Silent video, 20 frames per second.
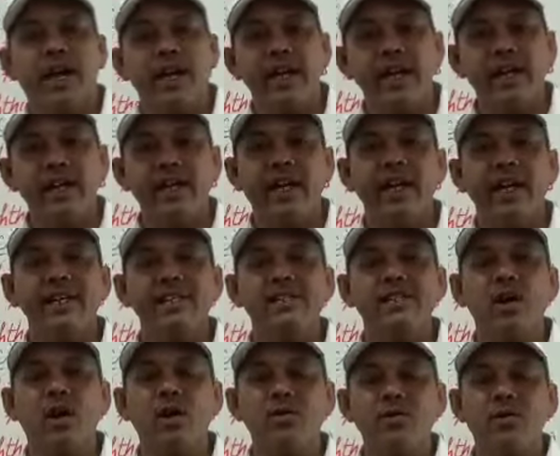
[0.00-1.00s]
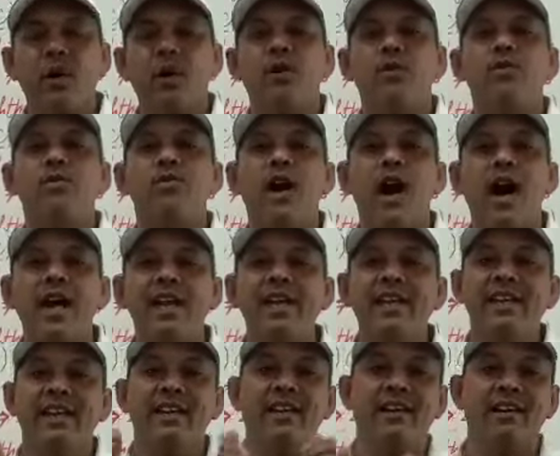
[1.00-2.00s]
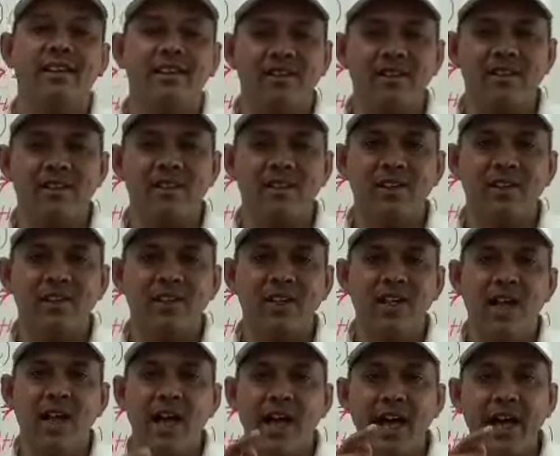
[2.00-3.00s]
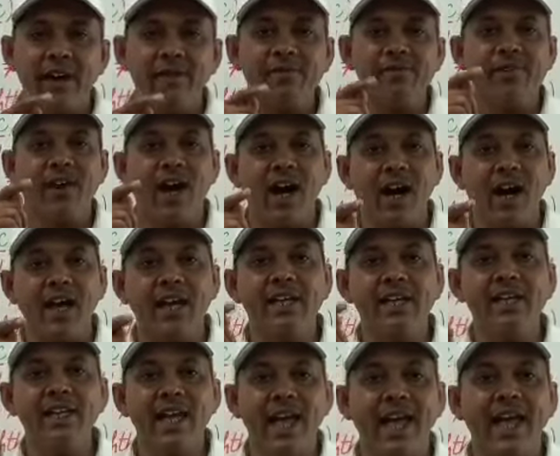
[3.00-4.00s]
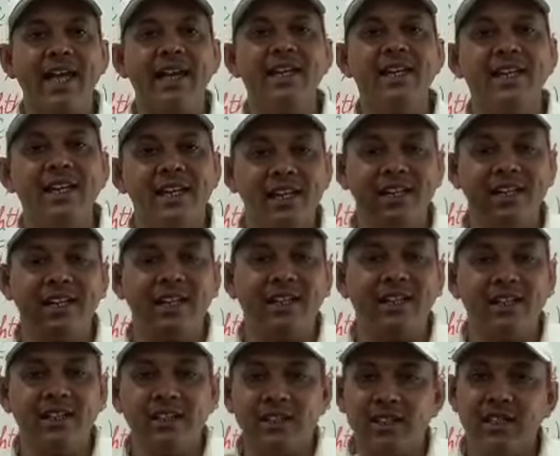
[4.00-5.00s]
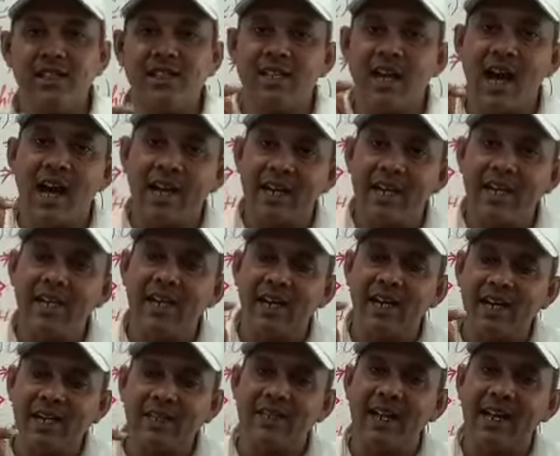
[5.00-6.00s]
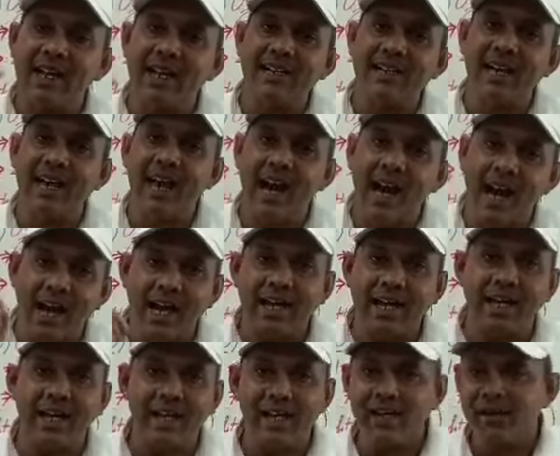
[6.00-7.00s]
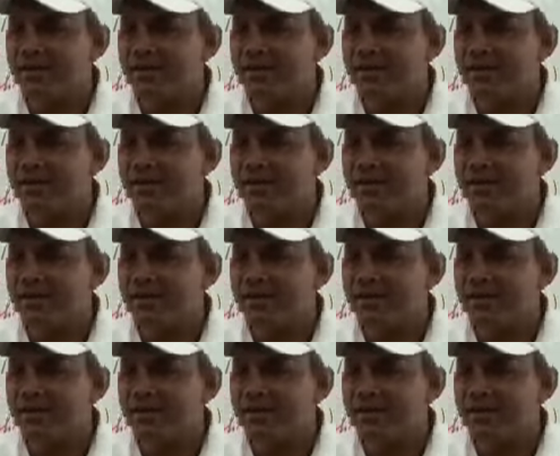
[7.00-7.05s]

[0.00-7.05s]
in case of fine, F-I-N-E. This here the letter I